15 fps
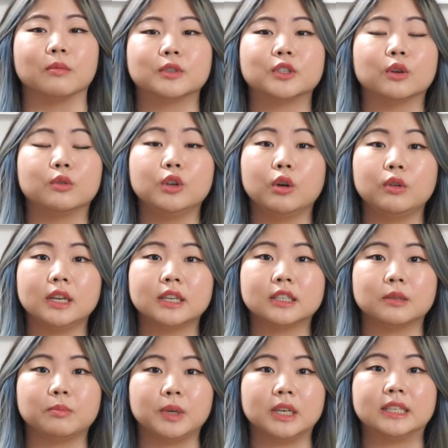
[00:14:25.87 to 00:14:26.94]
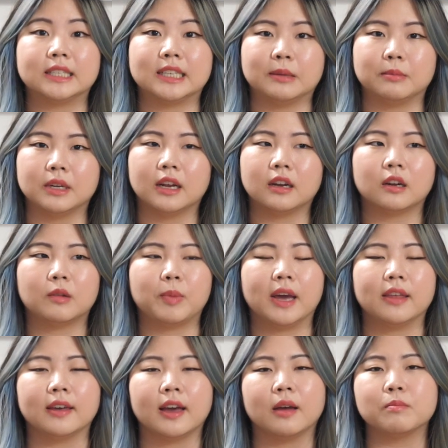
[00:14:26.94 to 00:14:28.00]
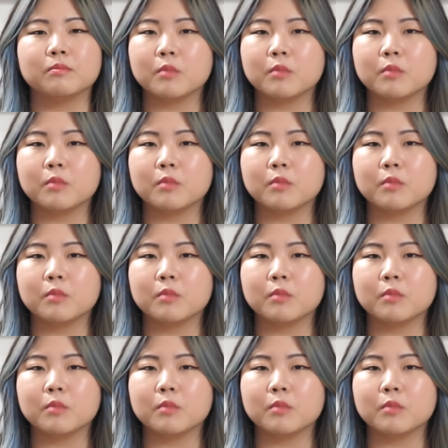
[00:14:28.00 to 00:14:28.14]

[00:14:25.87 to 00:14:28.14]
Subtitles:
So no need to be intimidated by that.